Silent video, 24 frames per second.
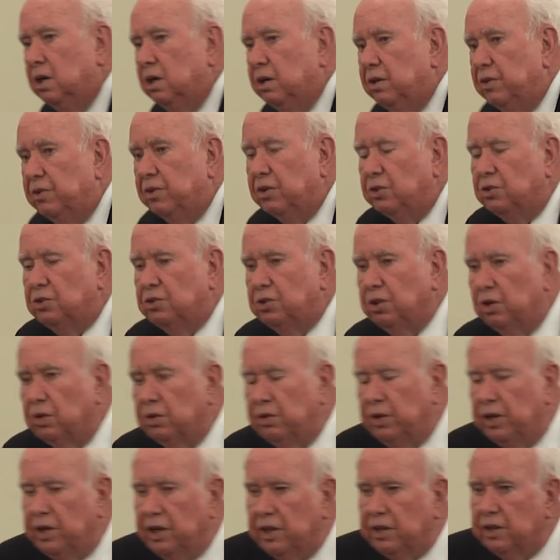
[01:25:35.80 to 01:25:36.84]
to the
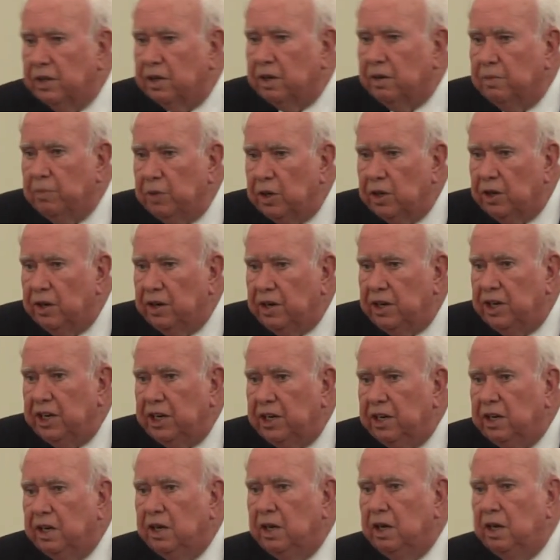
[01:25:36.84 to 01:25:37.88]
children in the
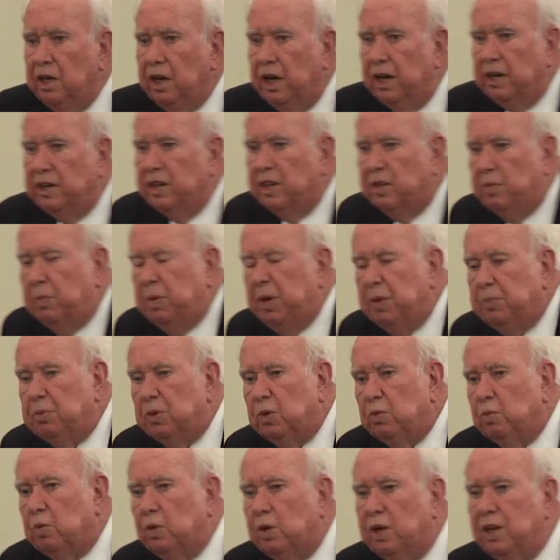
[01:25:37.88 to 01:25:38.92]
community, and to the
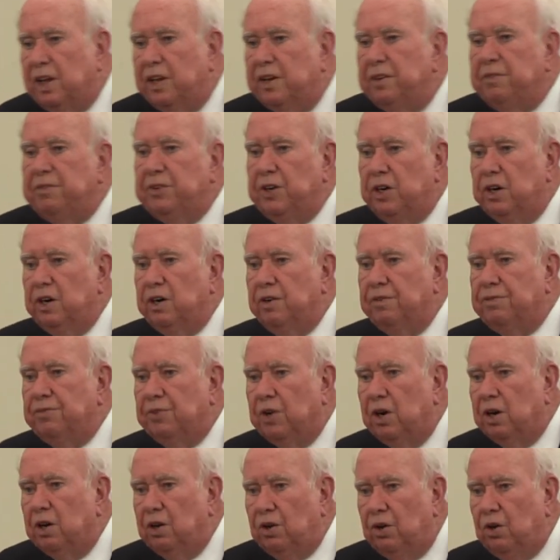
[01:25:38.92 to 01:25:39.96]
people who will live here
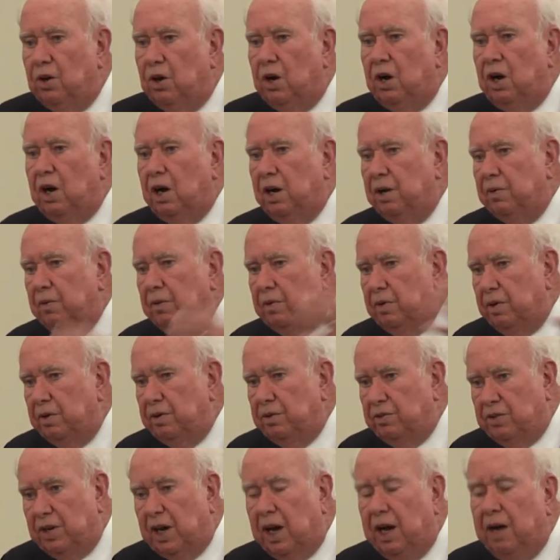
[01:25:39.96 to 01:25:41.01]
for a long
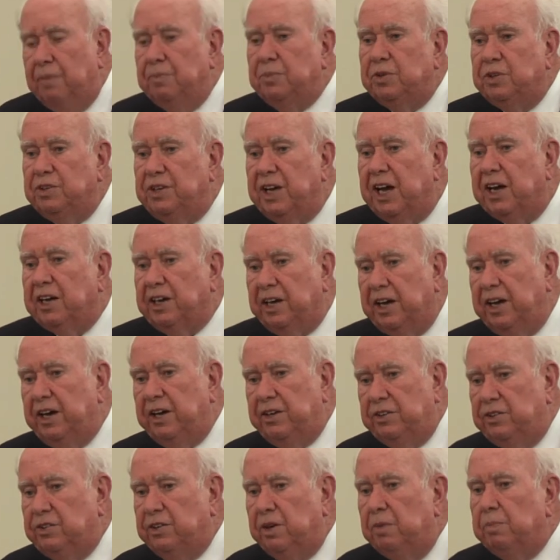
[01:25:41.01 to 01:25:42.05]
time,
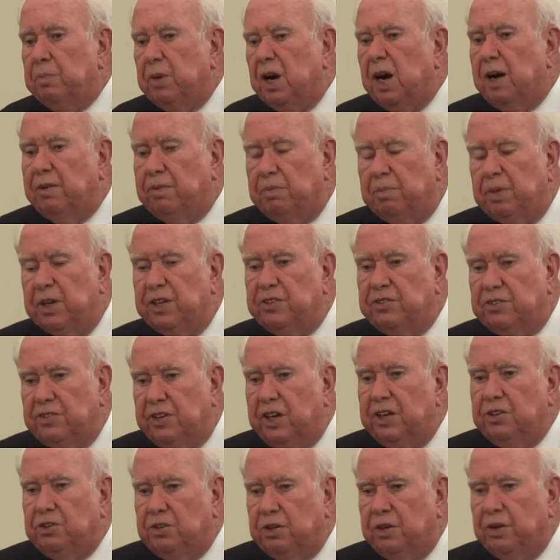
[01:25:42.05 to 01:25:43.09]
decades, and probably
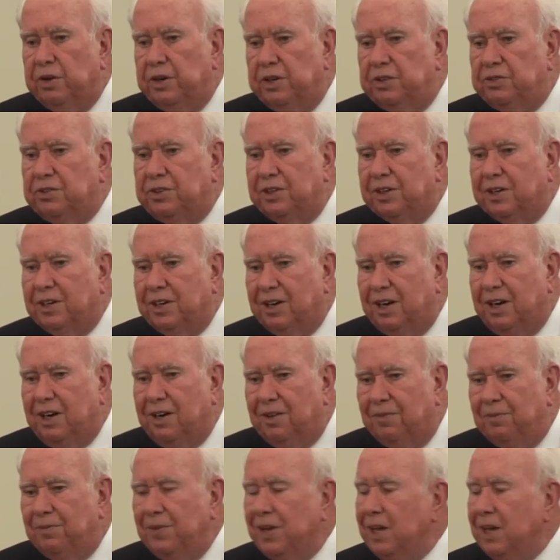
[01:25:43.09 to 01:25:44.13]
centuries to come.